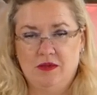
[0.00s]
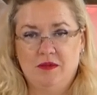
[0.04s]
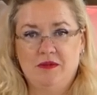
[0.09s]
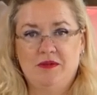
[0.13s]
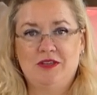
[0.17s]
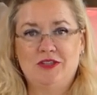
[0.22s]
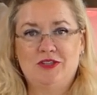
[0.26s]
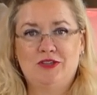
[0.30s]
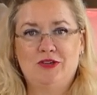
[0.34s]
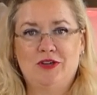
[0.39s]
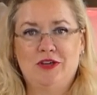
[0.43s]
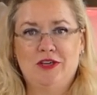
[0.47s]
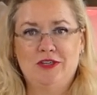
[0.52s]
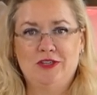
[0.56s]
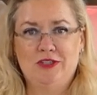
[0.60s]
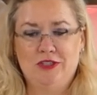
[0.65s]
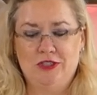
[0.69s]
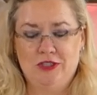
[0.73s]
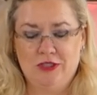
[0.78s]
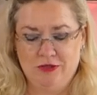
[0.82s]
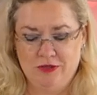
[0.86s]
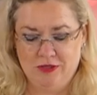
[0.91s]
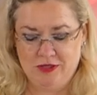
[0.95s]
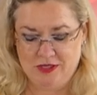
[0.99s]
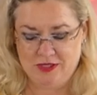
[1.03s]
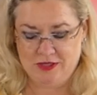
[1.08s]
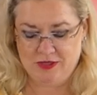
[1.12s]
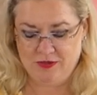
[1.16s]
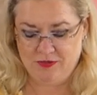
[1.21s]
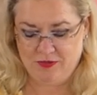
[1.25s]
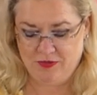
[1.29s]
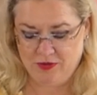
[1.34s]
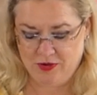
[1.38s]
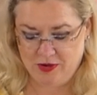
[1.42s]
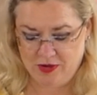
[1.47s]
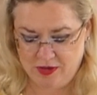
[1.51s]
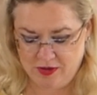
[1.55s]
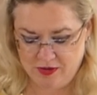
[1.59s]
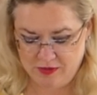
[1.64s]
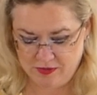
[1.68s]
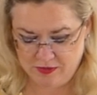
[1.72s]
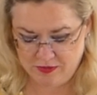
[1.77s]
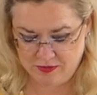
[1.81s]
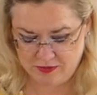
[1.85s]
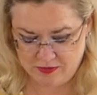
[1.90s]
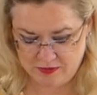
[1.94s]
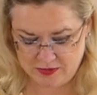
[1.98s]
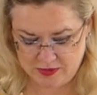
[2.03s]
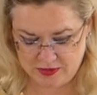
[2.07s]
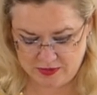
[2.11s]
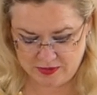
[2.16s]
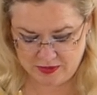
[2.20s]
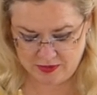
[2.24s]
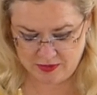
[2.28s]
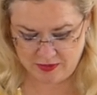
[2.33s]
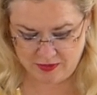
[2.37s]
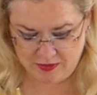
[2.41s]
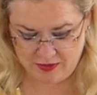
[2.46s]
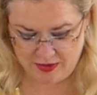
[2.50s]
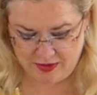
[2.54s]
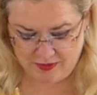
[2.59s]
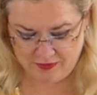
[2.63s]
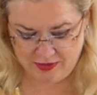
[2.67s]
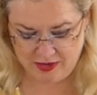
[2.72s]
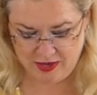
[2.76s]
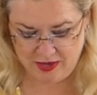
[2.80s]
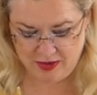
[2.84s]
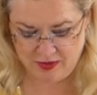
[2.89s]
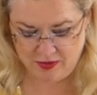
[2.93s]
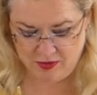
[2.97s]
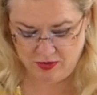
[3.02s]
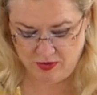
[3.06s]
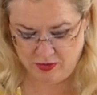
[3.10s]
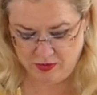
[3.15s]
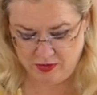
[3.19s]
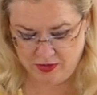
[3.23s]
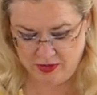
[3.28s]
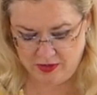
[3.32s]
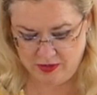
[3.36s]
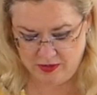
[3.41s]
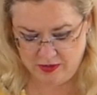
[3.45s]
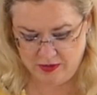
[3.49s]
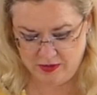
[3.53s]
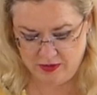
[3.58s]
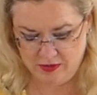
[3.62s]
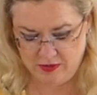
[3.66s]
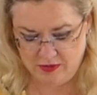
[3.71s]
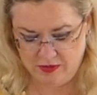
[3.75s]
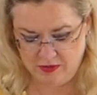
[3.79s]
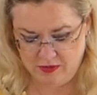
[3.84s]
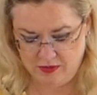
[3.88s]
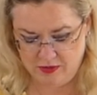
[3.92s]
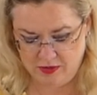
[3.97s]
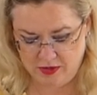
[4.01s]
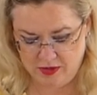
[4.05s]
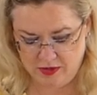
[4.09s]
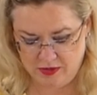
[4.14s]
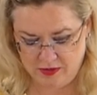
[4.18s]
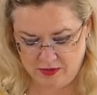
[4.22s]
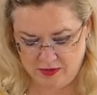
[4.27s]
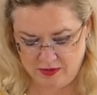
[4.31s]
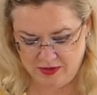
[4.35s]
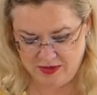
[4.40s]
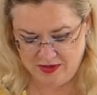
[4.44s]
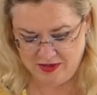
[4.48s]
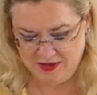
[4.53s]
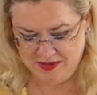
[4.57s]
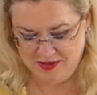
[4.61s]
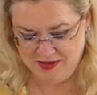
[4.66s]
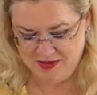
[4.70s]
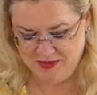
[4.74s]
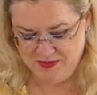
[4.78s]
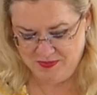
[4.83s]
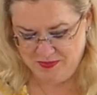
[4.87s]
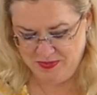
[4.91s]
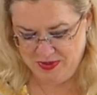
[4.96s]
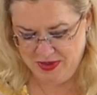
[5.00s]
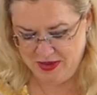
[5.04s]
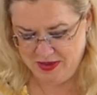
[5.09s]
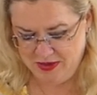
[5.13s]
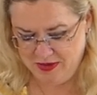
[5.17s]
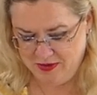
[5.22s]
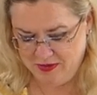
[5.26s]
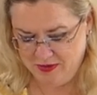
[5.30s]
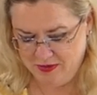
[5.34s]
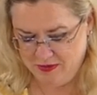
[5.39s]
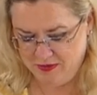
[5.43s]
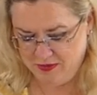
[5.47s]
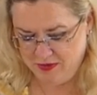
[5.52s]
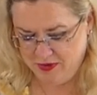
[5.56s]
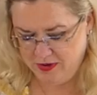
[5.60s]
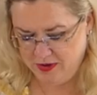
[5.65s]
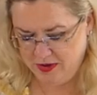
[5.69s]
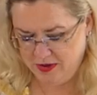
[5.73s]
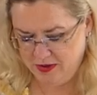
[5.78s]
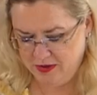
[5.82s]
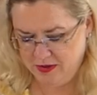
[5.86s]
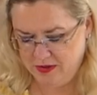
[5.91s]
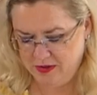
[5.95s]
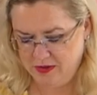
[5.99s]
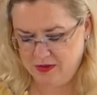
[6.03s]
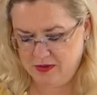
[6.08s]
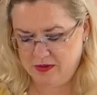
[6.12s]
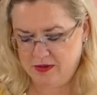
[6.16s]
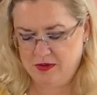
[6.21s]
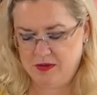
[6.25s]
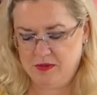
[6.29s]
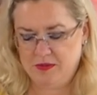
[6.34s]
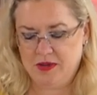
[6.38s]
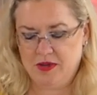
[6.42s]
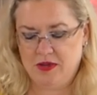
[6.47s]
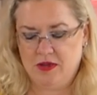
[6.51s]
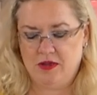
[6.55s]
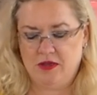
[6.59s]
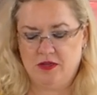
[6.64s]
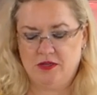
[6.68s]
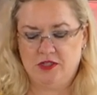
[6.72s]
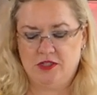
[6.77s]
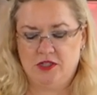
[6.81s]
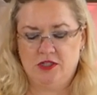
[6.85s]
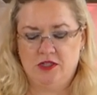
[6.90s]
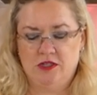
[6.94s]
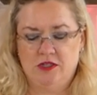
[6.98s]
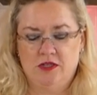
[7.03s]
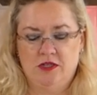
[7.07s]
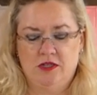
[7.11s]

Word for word: I try and do this in front of you. So I, I can't hold it. Hold on. Bacon going on. Oh my gosh.